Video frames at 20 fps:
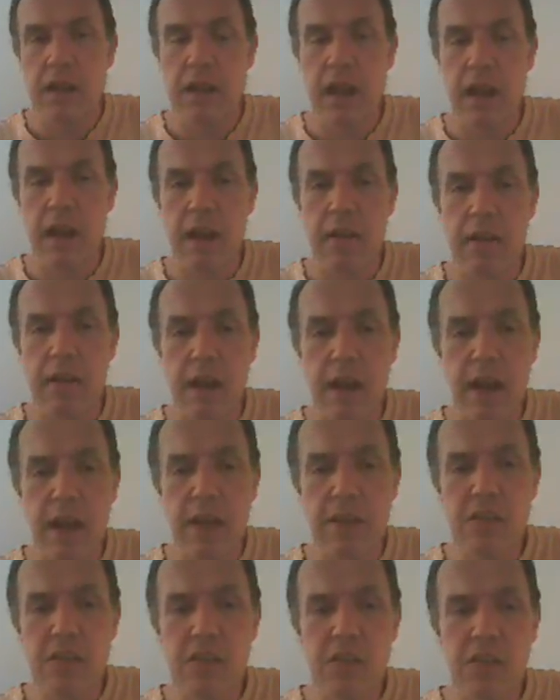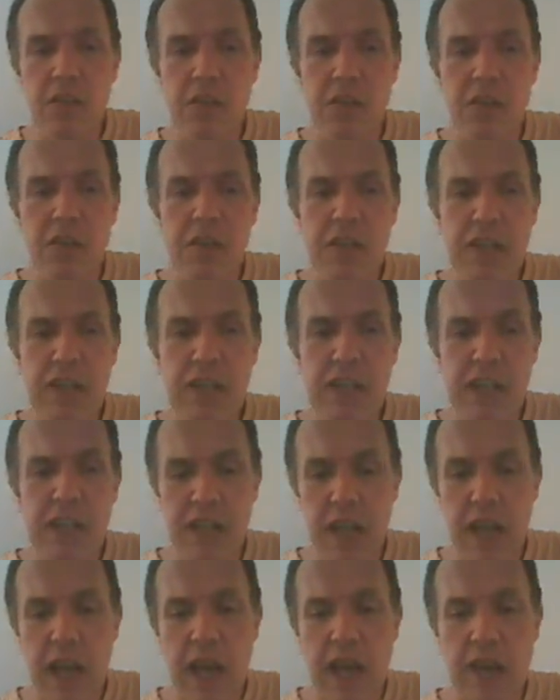Now, as to
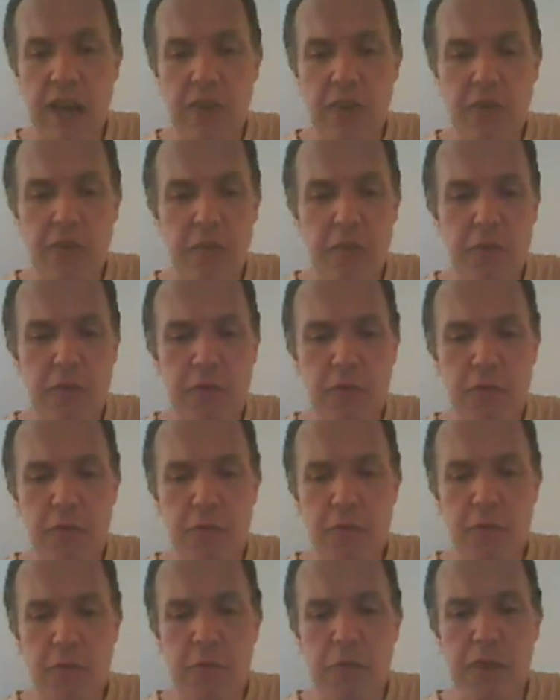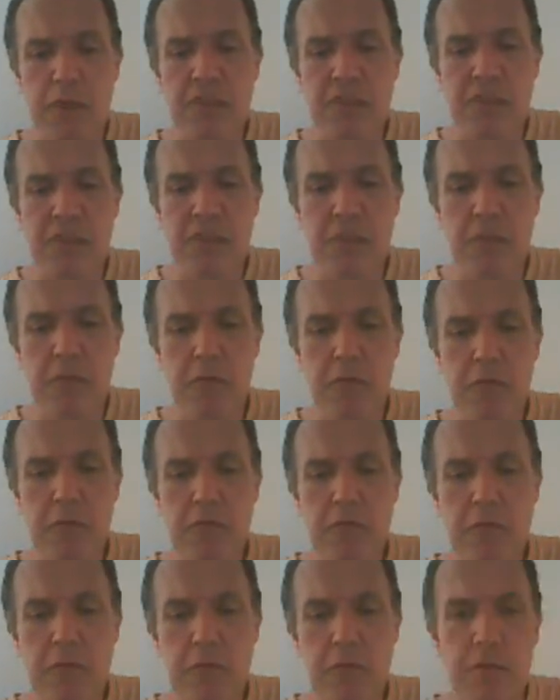the actual what's in the
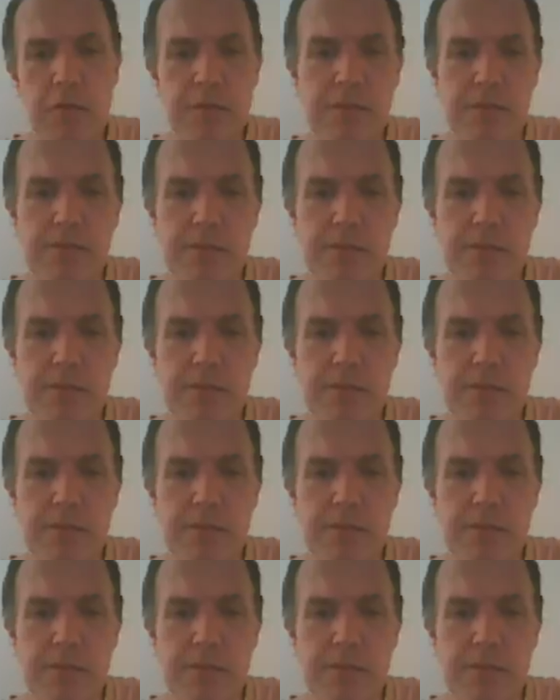ritual,